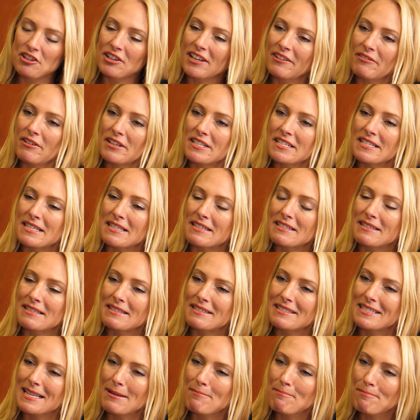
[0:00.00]
you give us
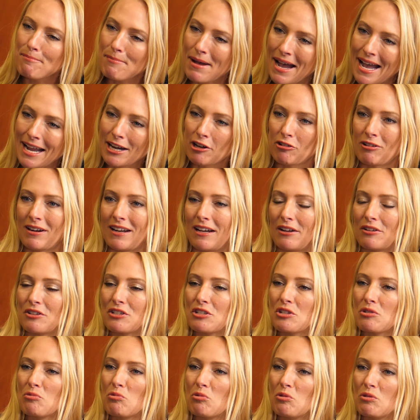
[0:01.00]
some
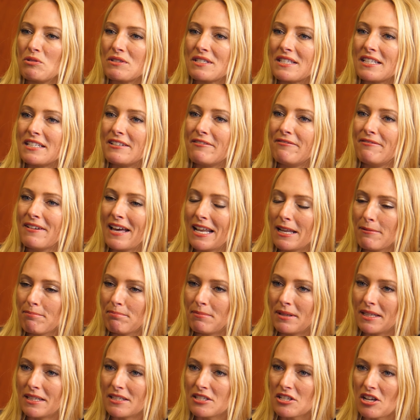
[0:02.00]
background towards the
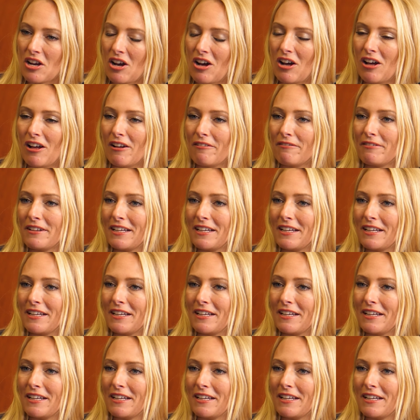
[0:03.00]
development of